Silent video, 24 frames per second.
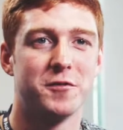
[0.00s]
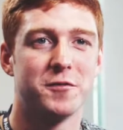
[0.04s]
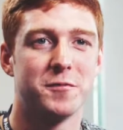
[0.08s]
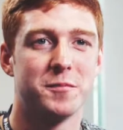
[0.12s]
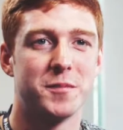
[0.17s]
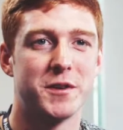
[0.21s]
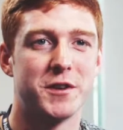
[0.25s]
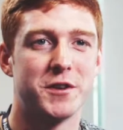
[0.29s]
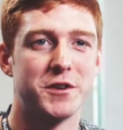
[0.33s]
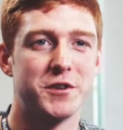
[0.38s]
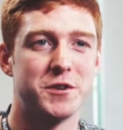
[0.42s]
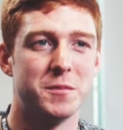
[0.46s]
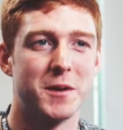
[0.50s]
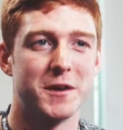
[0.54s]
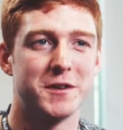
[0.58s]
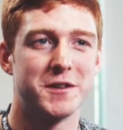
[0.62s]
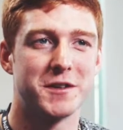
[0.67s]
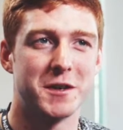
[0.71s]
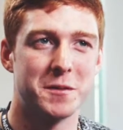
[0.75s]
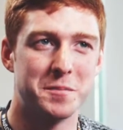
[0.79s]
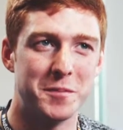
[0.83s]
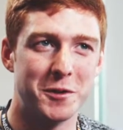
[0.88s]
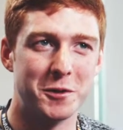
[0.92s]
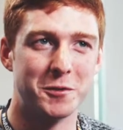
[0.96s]
because you're
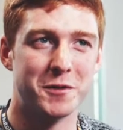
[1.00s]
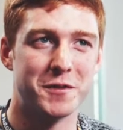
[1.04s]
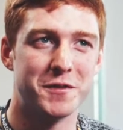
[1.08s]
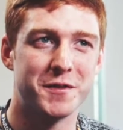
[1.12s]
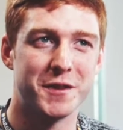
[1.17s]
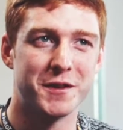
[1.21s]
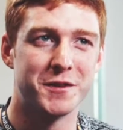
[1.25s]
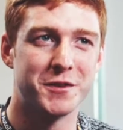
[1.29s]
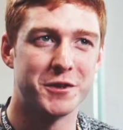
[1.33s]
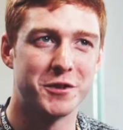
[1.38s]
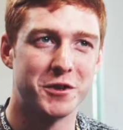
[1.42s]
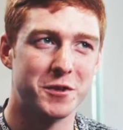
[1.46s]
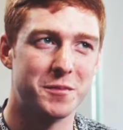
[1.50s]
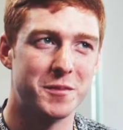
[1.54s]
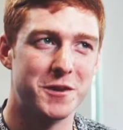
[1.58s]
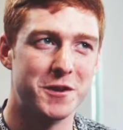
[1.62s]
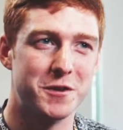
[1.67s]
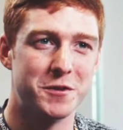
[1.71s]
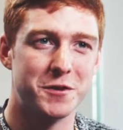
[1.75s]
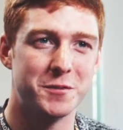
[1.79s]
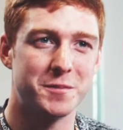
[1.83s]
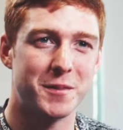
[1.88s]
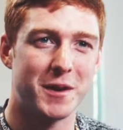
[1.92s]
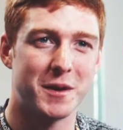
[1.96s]
basically building things that are going to be
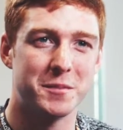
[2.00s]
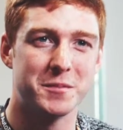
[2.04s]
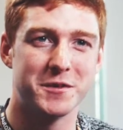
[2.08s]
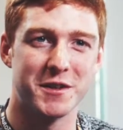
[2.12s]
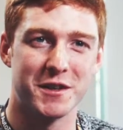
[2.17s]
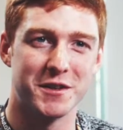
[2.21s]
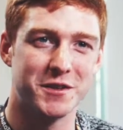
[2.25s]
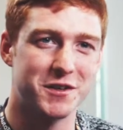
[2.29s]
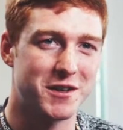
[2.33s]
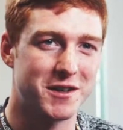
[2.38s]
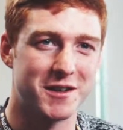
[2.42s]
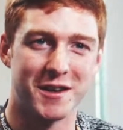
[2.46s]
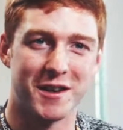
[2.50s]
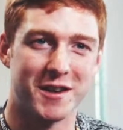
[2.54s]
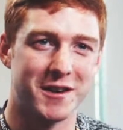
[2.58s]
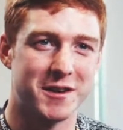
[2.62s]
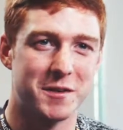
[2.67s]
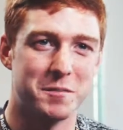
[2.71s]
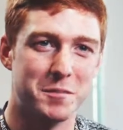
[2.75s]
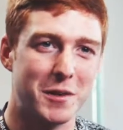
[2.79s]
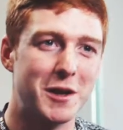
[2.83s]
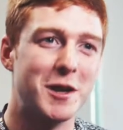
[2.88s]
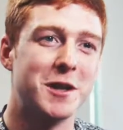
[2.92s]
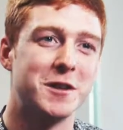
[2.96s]
used by potentially
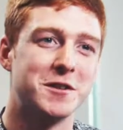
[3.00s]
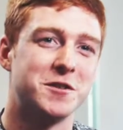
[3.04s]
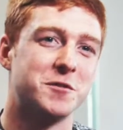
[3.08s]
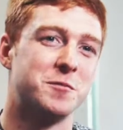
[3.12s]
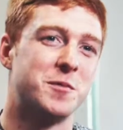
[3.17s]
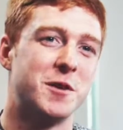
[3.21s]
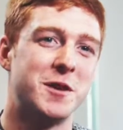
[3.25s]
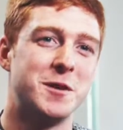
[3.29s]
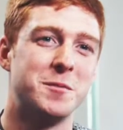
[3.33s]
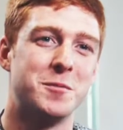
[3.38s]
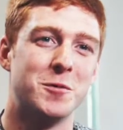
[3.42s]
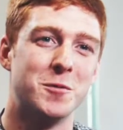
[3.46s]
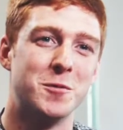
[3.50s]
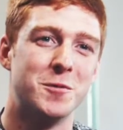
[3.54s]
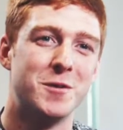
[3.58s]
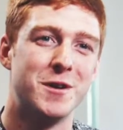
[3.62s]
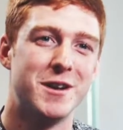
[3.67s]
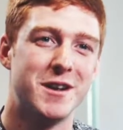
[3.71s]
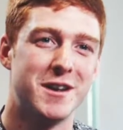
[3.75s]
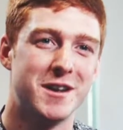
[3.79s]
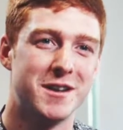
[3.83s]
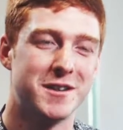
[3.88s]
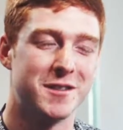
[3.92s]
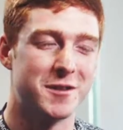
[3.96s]
millions of people
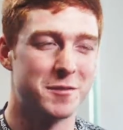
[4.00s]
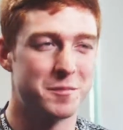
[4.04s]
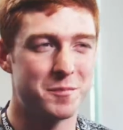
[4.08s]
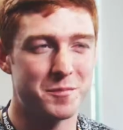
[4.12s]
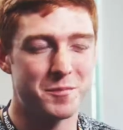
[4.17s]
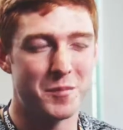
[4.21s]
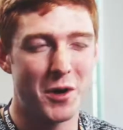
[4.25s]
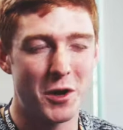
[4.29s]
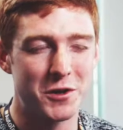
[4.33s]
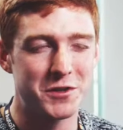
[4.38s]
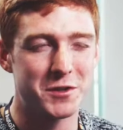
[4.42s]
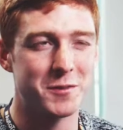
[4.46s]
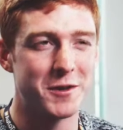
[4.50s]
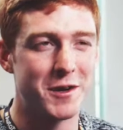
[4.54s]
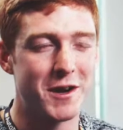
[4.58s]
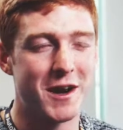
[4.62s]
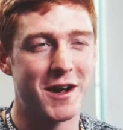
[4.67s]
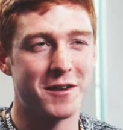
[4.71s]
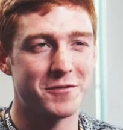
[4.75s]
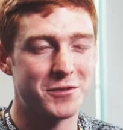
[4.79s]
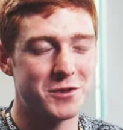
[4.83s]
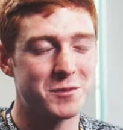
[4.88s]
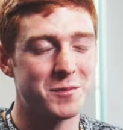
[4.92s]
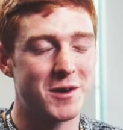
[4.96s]
that are possibly going to
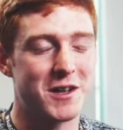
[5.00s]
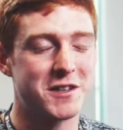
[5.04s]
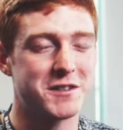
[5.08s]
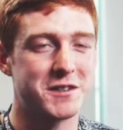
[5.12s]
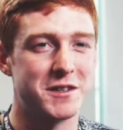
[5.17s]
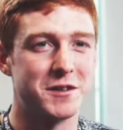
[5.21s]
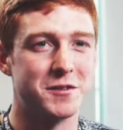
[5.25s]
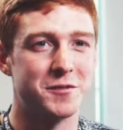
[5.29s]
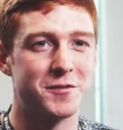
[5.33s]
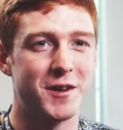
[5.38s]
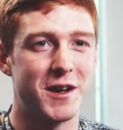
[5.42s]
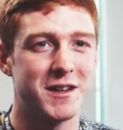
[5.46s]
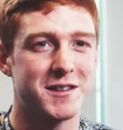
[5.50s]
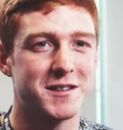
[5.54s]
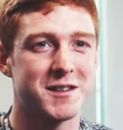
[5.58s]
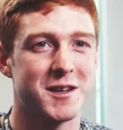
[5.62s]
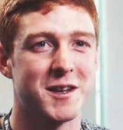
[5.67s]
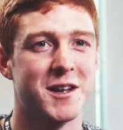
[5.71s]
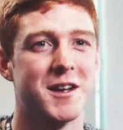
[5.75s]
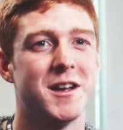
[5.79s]
have some lasting effect.